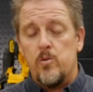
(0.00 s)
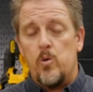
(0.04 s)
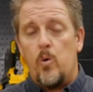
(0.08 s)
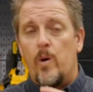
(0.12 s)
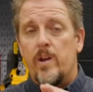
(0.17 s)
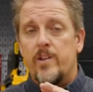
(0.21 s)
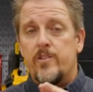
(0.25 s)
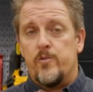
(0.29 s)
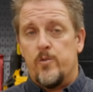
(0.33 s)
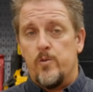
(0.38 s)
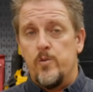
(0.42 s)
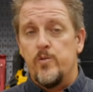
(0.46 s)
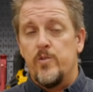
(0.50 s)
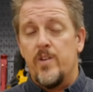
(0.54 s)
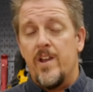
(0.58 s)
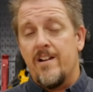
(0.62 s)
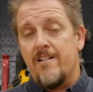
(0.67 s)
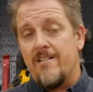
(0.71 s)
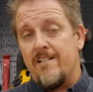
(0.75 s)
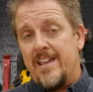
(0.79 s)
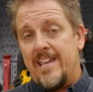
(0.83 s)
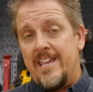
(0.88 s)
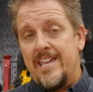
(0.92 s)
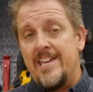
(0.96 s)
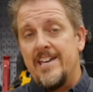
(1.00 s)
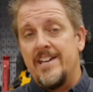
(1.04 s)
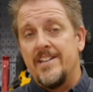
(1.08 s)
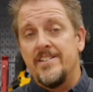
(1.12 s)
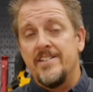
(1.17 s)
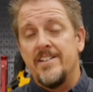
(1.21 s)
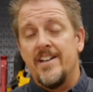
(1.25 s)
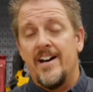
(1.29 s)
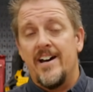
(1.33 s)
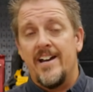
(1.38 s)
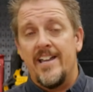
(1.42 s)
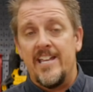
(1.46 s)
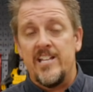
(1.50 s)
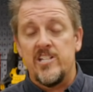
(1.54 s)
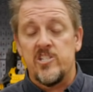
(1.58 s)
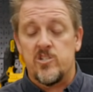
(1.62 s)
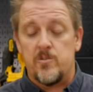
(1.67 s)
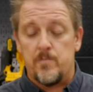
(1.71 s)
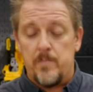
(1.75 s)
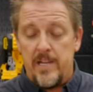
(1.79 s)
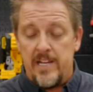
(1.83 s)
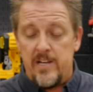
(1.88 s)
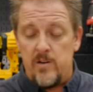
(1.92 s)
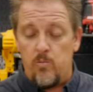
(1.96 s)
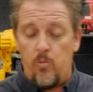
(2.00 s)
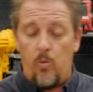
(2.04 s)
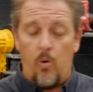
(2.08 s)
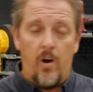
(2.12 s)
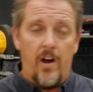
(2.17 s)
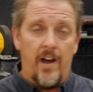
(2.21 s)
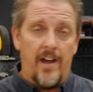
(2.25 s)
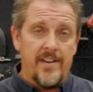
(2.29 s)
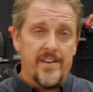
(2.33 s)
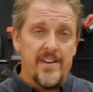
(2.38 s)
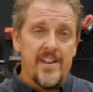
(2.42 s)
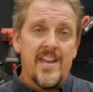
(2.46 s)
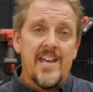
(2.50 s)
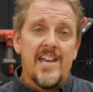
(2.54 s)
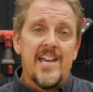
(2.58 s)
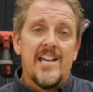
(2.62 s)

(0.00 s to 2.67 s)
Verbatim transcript: going through there in, uh, in speed one.